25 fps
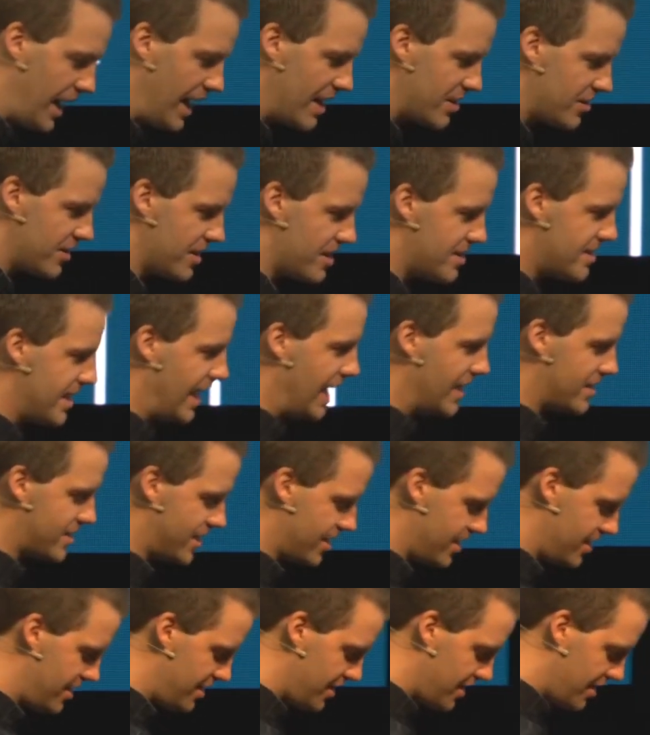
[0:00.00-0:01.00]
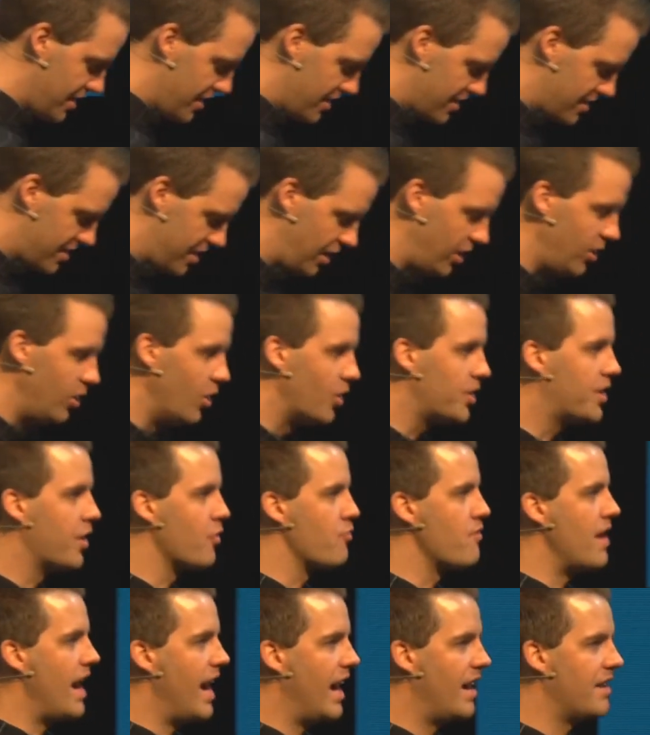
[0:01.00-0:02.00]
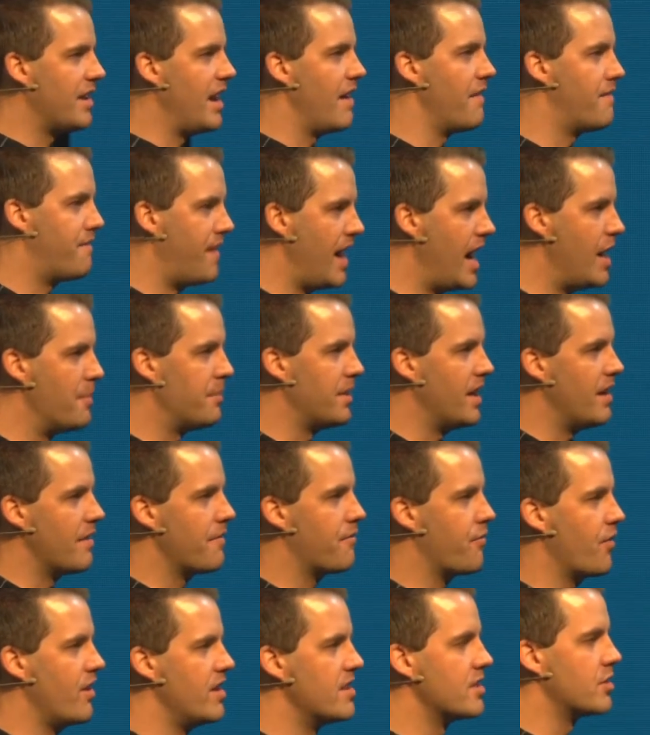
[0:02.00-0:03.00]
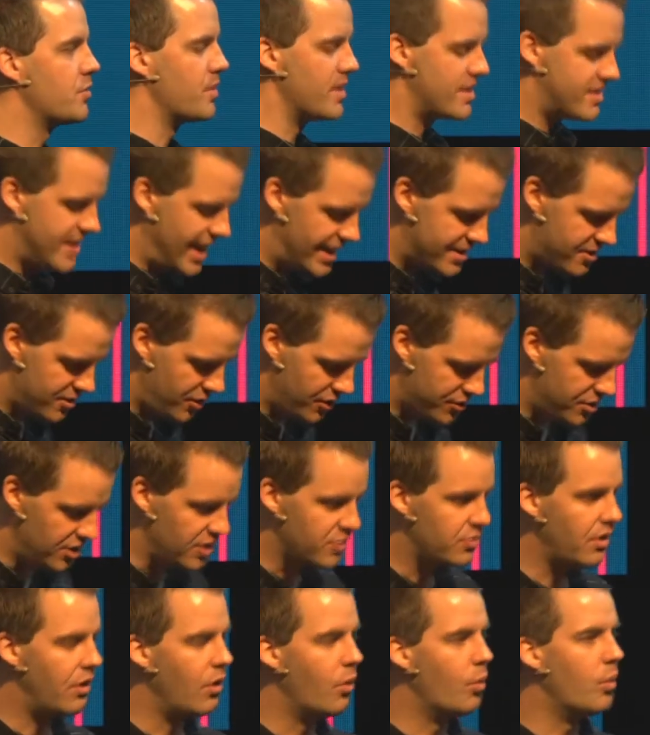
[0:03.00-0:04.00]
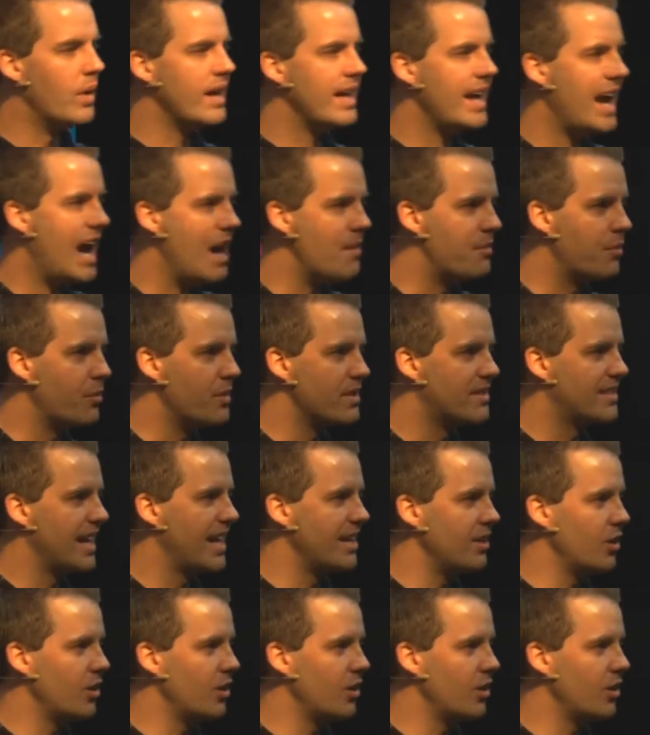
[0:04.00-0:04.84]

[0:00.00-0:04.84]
actually start to to look around our family, our friends, and we start to not to look what we have, but we start